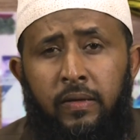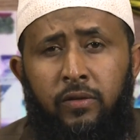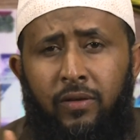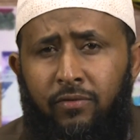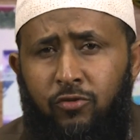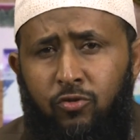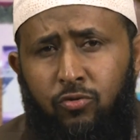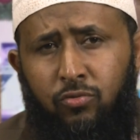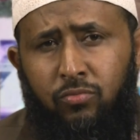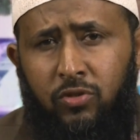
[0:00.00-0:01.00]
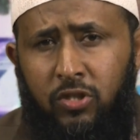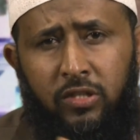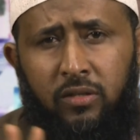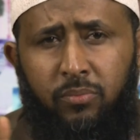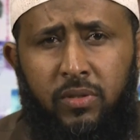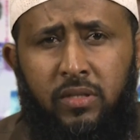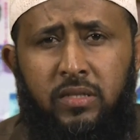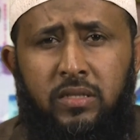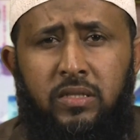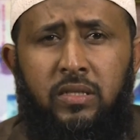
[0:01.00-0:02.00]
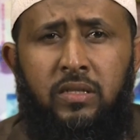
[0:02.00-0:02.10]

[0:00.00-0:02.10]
You have to seek repentance